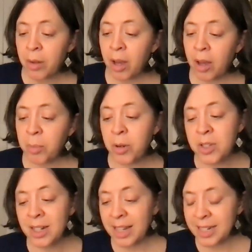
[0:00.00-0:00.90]

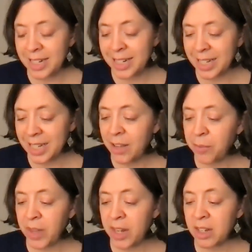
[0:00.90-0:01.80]
personal identity,
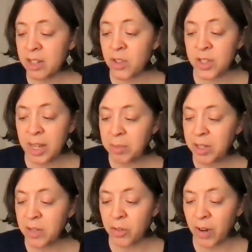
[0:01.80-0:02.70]
that is, the
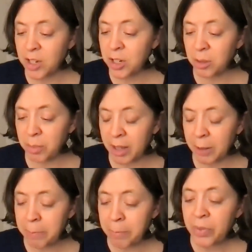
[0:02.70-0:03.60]
sameness of a rational
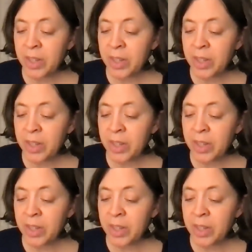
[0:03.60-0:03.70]
being,